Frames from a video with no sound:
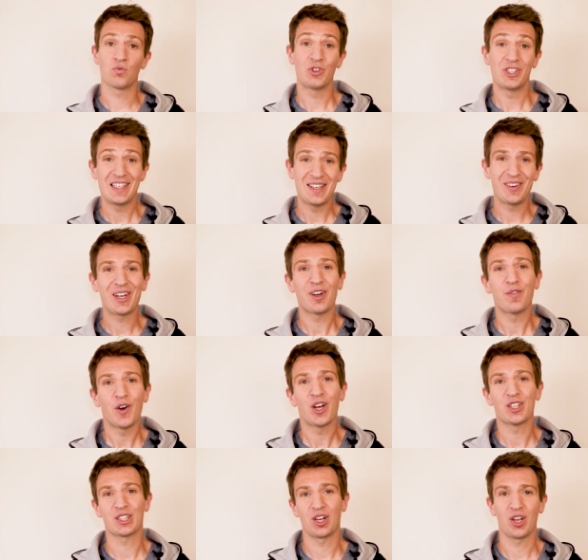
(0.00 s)
Receiving a
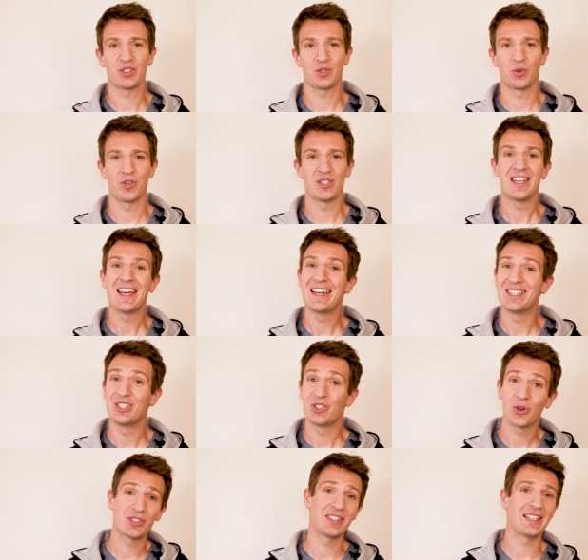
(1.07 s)
first class honours is
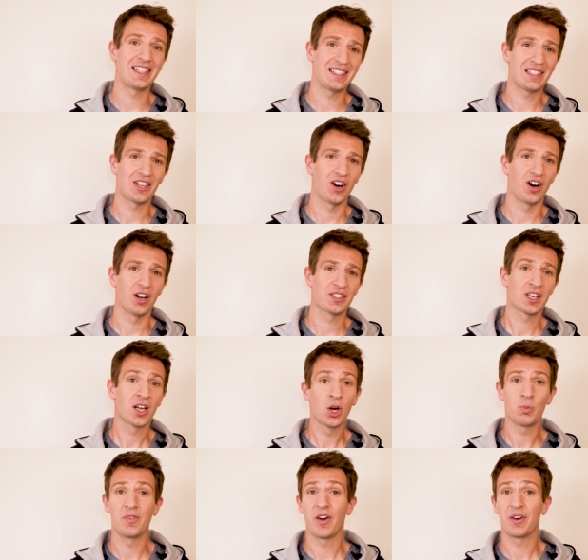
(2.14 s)
not an easy task,
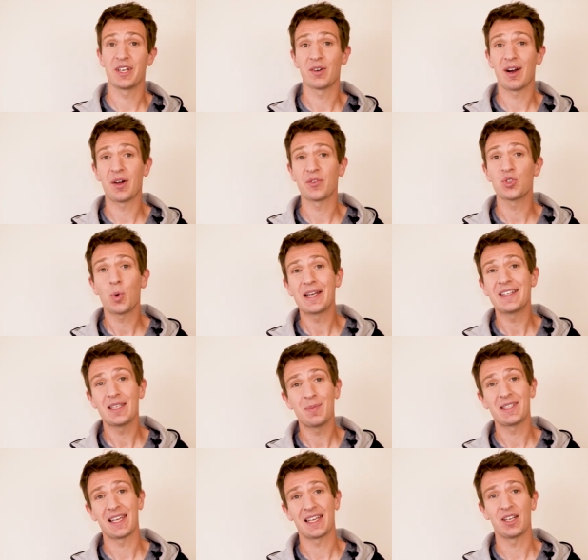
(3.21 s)
with only around
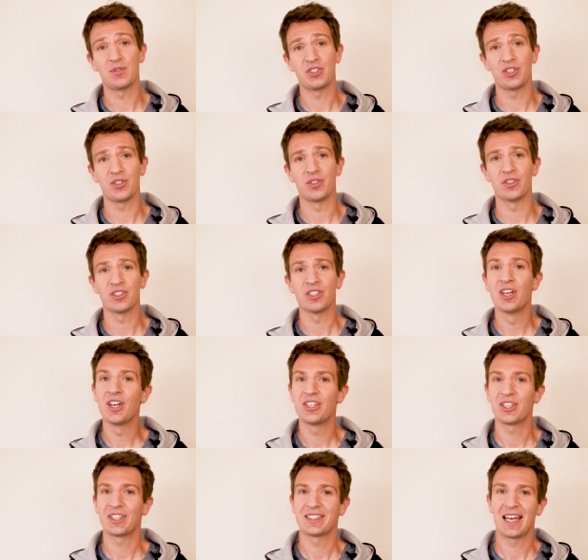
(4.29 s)
20% of students
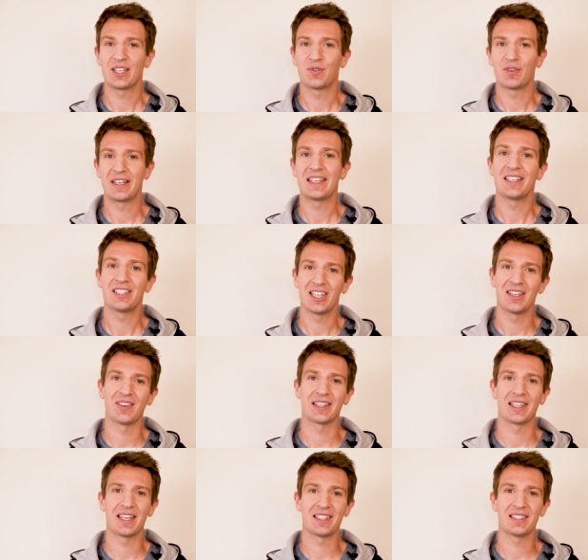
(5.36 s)
successfully
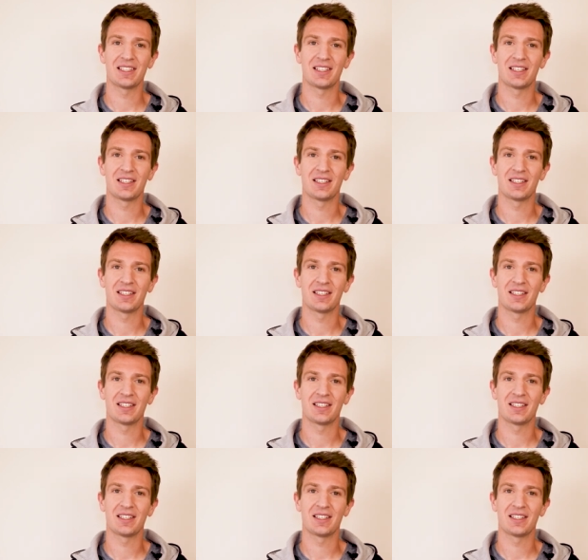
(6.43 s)
achieving this.